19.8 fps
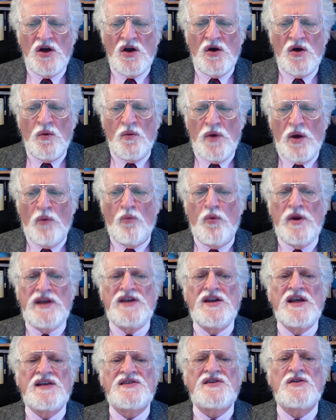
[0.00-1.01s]
We have
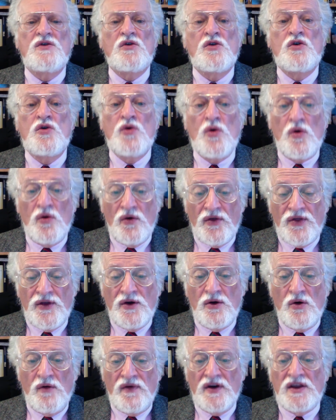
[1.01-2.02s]
witnessed your growth
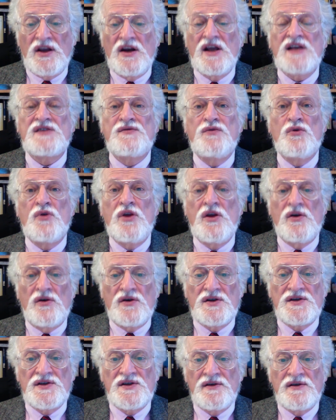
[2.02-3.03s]
over the last 4
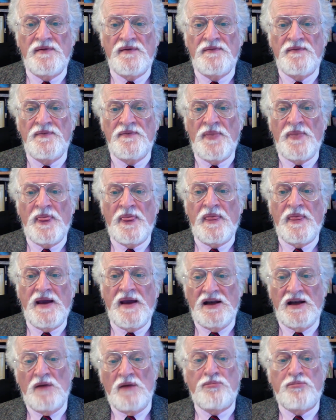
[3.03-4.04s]
years
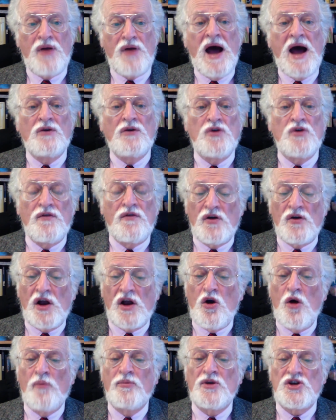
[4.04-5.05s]
and are proud of your
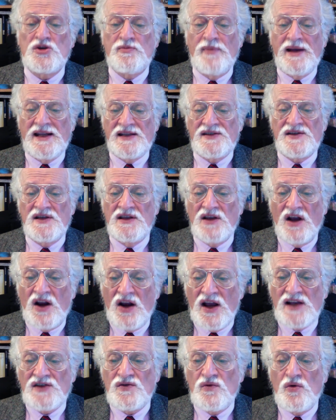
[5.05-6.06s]
accomplishments in the
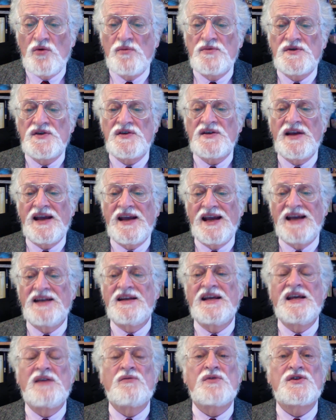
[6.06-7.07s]
classrooms and
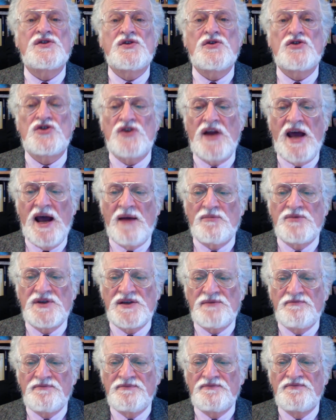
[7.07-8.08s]
in research labs.
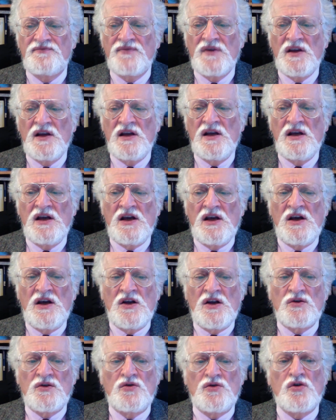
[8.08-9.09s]

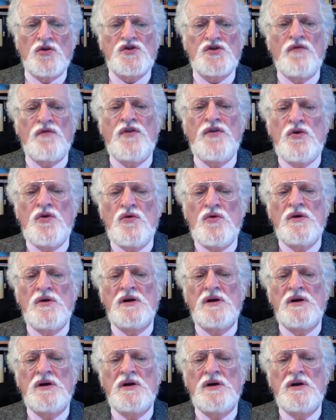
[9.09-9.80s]
To those of you